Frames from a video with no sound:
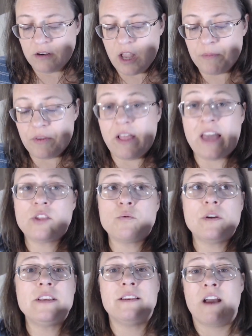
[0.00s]
The last
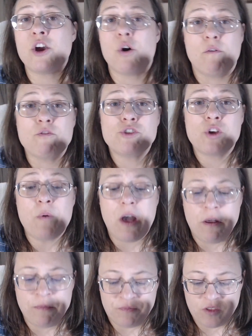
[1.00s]
one did not go over so
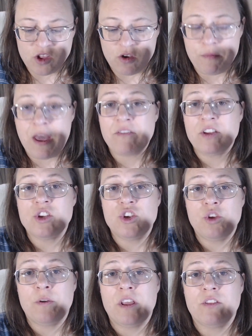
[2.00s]
well, so I'm having to
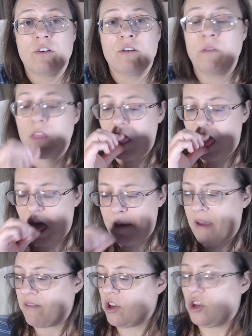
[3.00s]
do
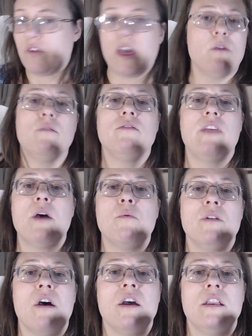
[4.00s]
that
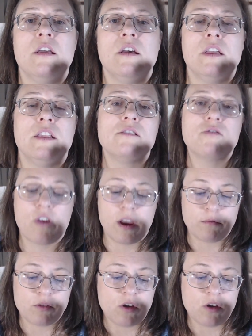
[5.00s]
one on Instagram.